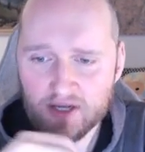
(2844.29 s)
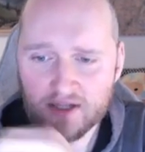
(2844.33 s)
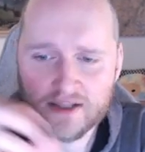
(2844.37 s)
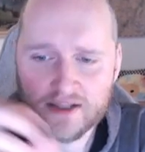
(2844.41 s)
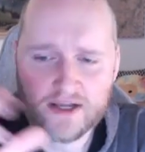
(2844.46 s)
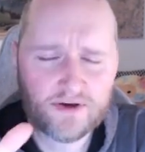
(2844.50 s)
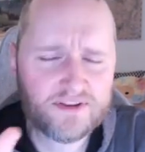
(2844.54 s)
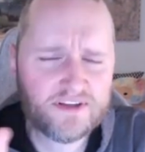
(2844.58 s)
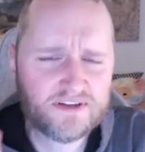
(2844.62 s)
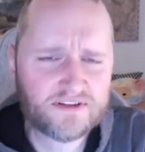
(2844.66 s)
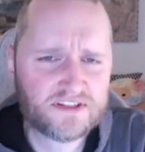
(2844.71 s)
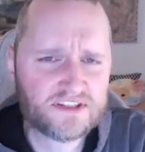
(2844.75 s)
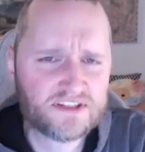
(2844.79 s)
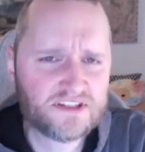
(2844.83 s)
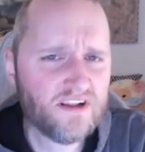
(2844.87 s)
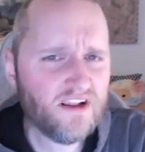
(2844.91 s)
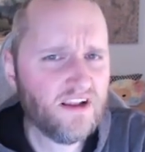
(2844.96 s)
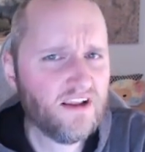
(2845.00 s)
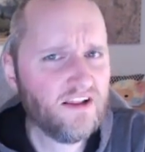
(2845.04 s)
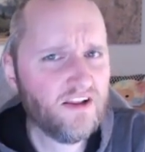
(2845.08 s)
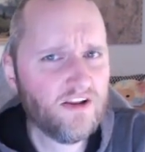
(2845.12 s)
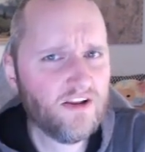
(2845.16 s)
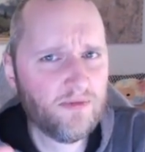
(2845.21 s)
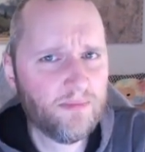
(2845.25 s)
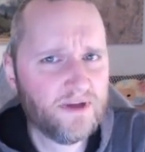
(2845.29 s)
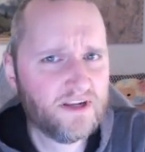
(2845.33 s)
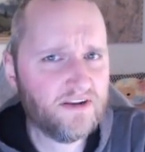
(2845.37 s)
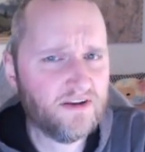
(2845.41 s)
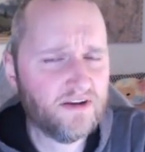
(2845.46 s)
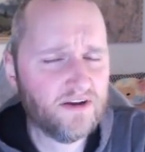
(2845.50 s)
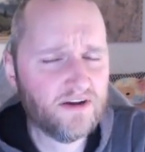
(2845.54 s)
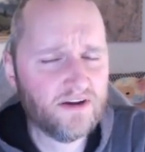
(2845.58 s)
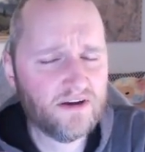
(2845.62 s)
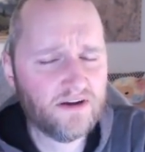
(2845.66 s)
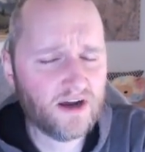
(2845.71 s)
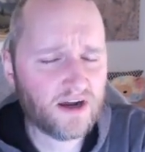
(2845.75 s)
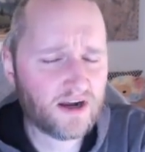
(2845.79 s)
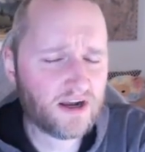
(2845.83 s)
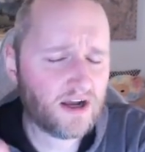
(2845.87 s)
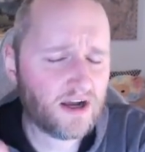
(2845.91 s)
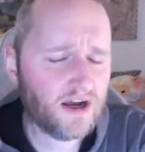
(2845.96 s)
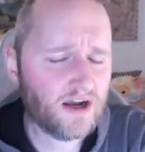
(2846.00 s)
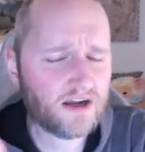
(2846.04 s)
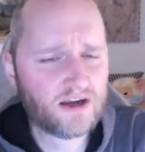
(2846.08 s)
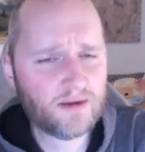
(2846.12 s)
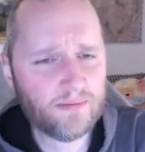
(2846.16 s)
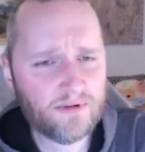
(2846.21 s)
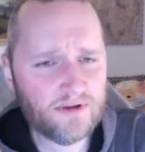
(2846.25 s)
Now, there's still a little bit,
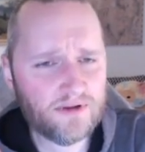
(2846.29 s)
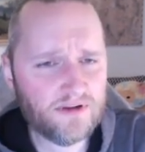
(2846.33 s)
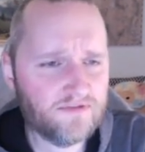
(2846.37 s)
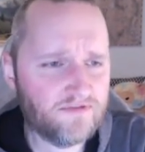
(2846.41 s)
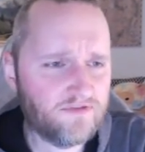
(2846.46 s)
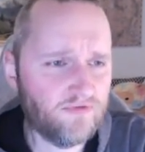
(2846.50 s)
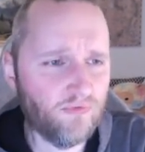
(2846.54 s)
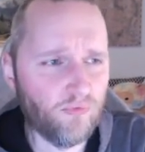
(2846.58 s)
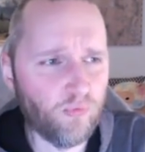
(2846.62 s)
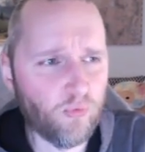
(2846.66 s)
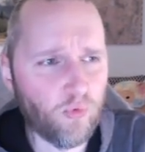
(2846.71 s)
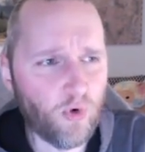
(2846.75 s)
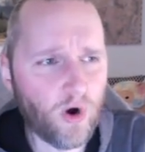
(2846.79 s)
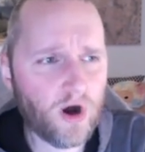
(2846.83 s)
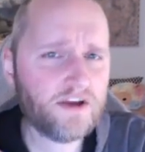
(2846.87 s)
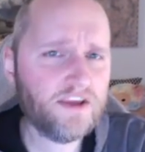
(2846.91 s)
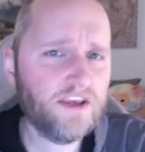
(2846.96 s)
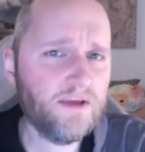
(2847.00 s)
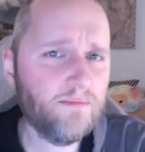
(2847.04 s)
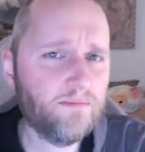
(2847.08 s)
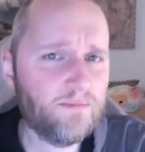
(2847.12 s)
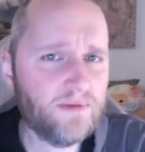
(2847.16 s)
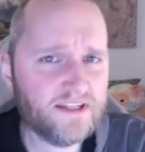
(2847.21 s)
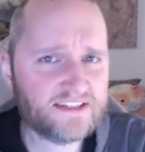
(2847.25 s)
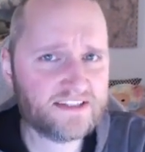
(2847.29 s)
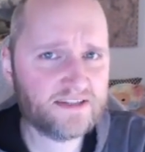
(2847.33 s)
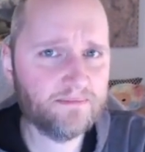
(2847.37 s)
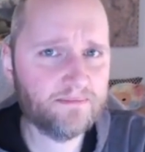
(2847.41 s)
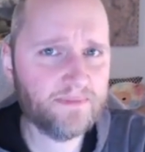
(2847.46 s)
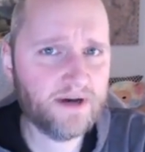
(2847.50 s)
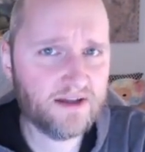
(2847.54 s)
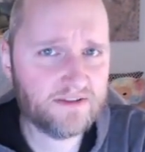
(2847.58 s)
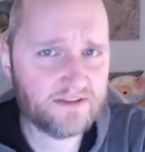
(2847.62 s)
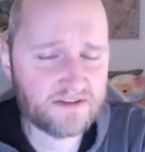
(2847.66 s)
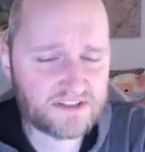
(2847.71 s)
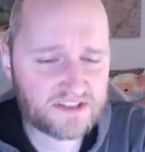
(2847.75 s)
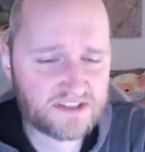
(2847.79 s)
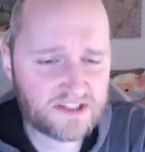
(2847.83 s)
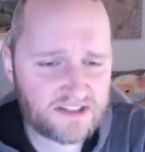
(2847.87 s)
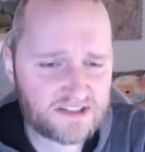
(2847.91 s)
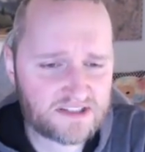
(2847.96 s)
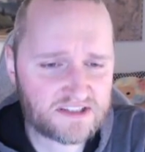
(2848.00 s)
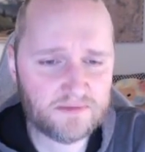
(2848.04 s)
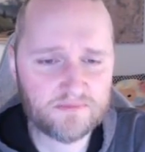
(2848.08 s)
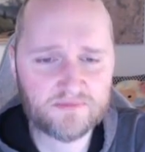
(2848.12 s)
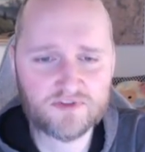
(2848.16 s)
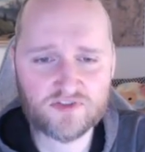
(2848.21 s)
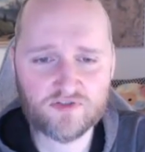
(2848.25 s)
a couple of wonky bits about the system.